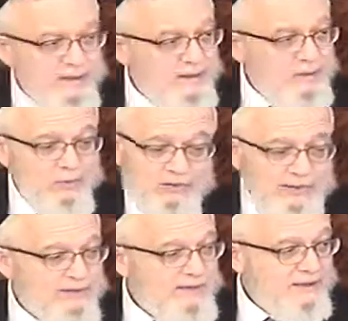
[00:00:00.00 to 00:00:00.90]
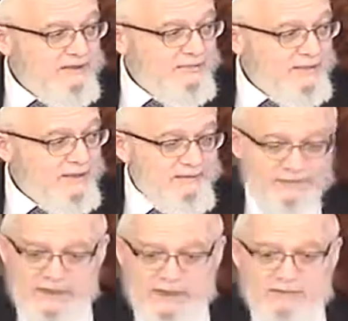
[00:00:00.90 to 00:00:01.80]
And we don't let the man to
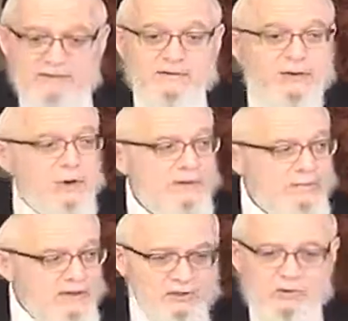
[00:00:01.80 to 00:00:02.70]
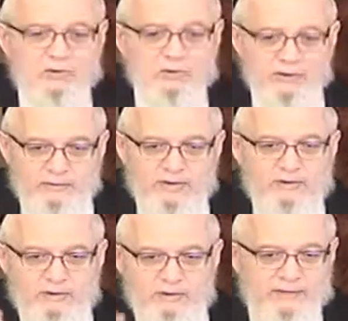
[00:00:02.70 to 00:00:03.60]
forget Kohen Nijon, Kohen
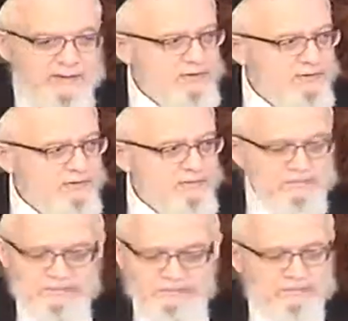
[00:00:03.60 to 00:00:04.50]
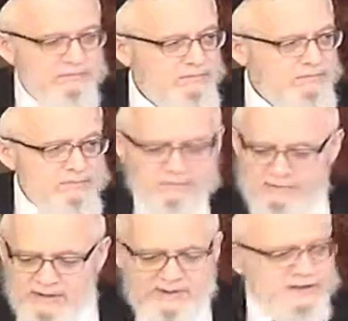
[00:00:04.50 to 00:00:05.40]
Nijon, Kohen Nijon.
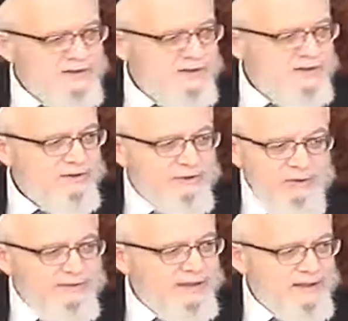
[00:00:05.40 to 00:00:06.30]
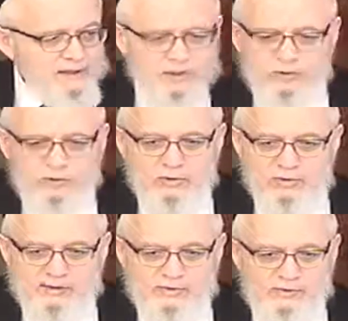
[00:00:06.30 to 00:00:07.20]
There's a Torah violation. It's called
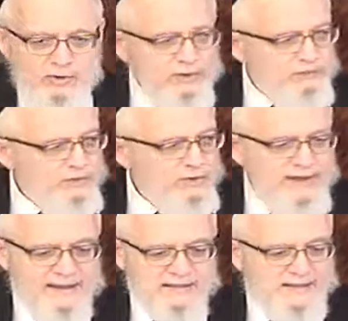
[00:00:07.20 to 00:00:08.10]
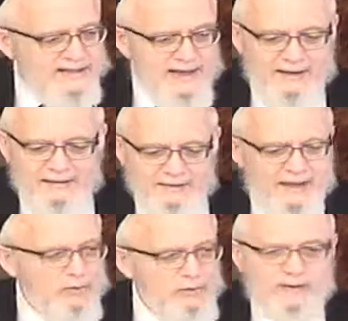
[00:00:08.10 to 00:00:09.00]
Onaz Dvorim. You can't say anything that
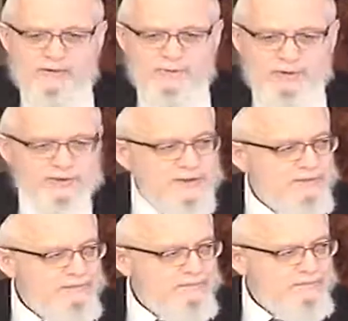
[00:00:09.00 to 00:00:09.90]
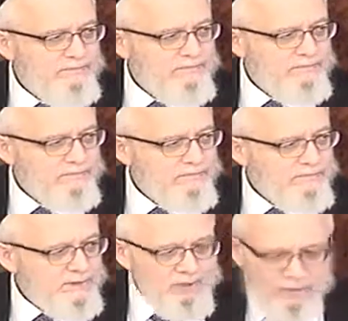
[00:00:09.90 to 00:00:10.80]
aggrieves a person.
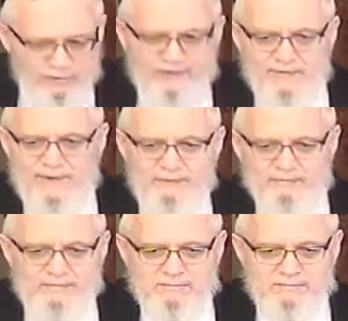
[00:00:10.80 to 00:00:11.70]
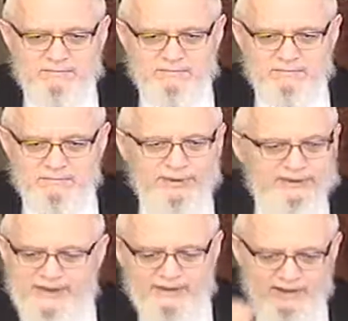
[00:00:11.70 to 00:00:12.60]
You're grieving him. But he's
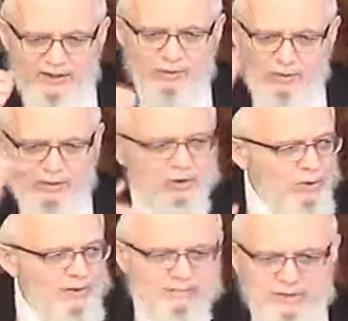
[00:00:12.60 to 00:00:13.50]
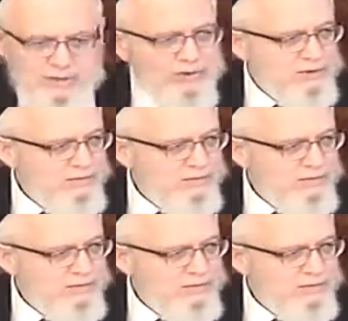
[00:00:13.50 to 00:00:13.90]
continually called Kohen Nijon.